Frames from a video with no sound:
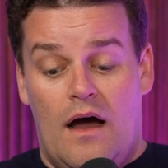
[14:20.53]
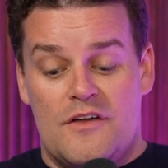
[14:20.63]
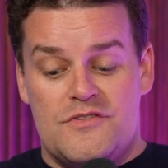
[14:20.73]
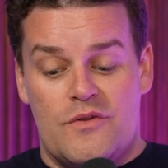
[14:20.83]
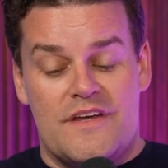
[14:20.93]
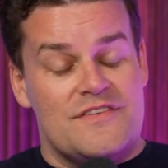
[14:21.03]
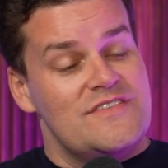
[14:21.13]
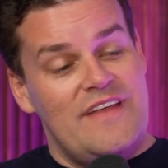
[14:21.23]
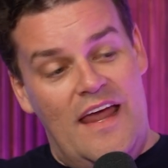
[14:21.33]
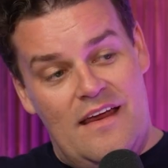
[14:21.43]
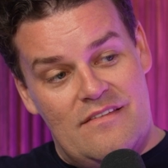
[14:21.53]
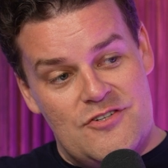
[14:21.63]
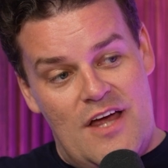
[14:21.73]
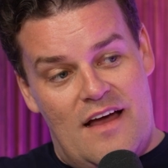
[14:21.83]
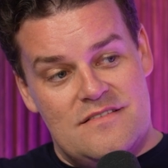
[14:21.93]
So the
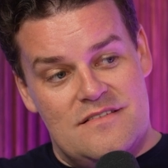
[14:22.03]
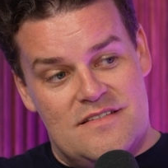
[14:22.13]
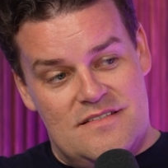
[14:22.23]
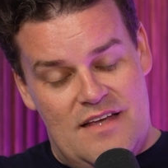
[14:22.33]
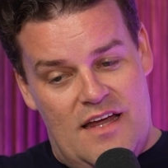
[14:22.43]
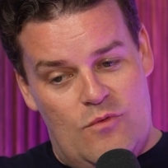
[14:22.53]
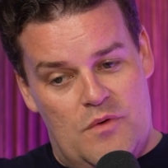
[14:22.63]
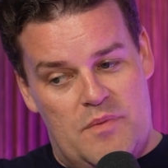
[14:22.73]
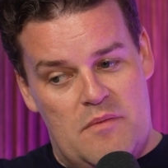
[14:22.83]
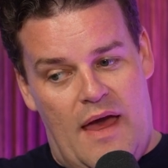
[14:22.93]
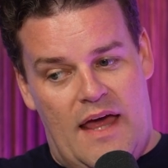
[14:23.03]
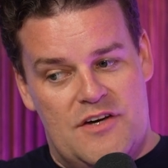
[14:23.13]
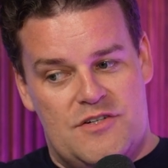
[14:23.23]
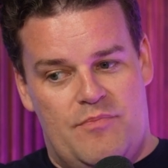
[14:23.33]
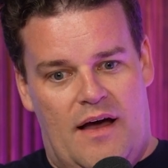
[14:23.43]
Jackson estate would be
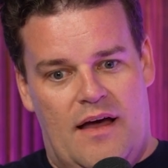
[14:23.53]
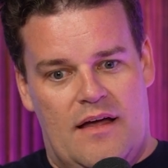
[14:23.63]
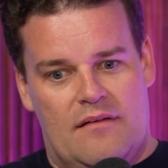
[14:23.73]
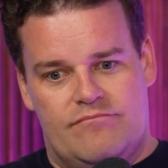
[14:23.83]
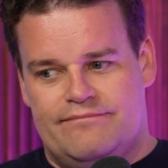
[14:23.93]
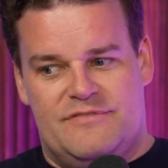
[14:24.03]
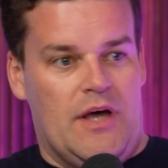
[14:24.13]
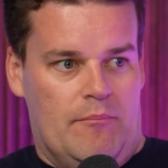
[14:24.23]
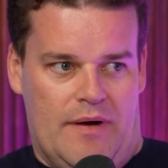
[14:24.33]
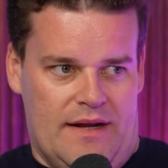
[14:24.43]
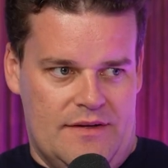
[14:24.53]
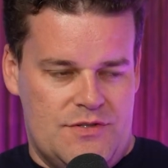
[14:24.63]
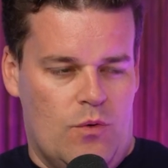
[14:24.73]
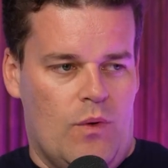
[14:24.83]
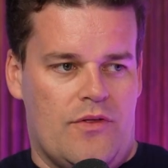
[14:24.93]
managed by somebody.
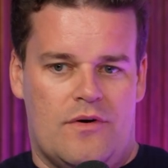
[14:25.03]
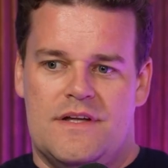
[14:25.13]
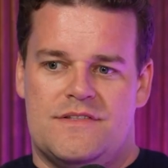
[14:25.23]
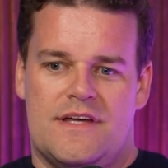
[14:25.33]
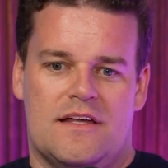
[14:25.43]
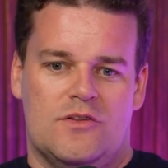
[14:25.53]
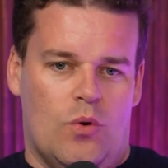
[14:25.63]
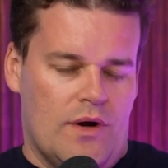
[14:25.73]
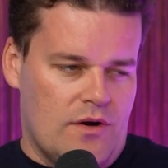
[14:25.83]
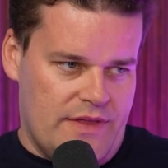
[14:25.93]
So whether it's a lawyer